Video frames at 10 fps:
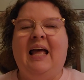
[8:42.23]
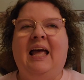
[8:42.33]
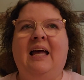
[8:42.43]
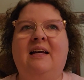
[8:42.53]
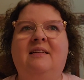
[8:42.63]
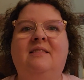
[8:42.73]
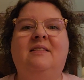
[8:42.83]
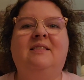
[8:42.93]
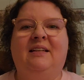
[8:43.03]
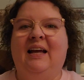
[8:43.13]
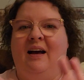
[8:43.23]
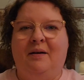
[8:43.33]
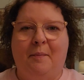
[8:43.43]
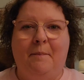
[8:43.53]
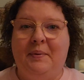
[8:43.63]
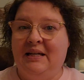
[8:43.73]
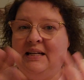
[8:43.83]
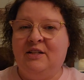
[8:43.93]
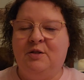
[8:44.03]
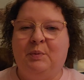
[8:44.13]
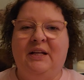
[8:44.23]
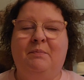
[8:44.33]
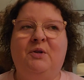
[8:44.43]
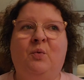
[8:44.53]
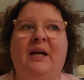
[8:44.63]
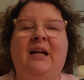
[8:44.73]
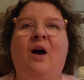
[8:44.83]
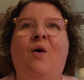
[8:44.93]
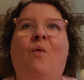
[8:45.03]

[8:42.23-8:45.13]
And yeah, big split between